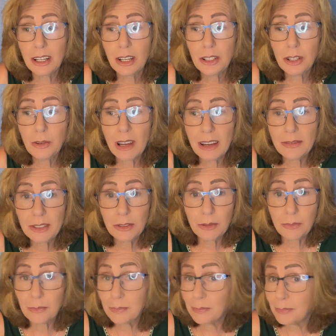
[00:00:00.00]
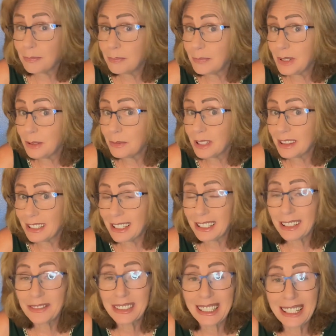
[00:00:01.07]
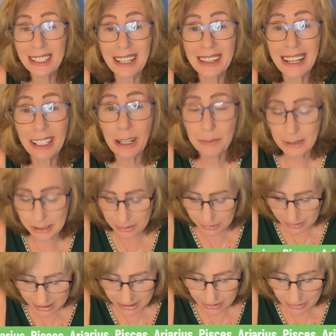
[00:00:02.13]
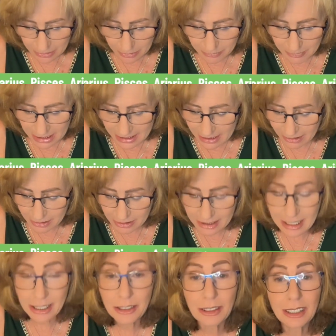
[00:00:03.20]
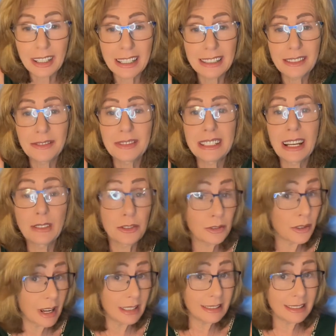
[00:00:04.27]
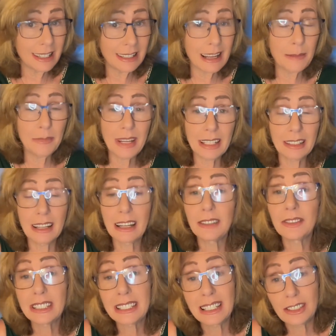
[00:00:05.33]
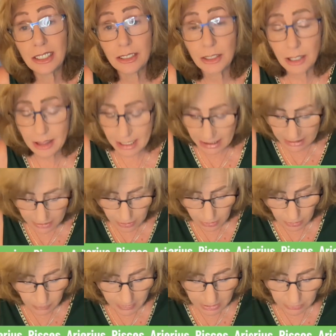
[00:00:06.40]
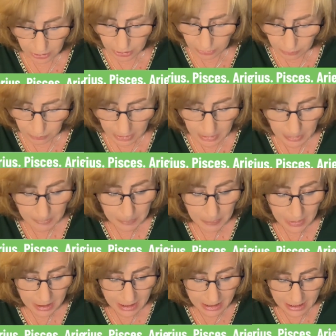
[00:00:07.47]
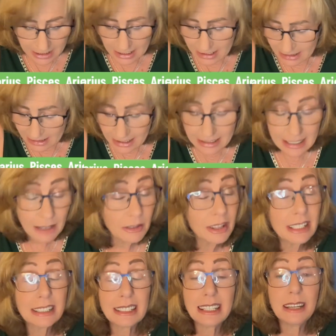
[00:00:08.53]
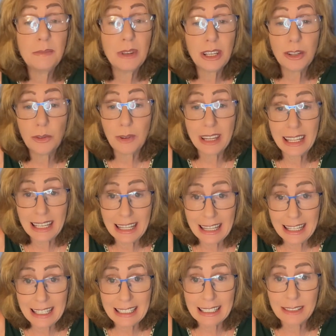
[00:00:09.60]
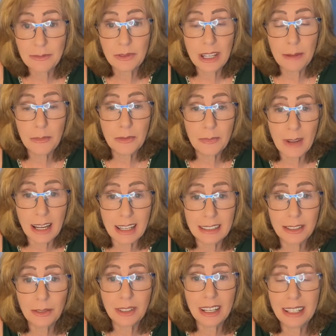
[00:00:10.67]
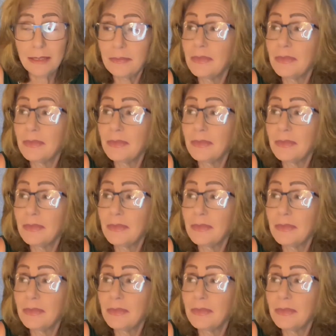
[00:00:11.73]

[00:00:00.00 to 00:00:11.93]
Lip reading: You have to be with it enough to get on that opportunity. You know, right now it looks like you're kind of downtrodden and not paying a lot of attention to things that are around you. It is the Devil that's keeping you in this frame of mind, okay?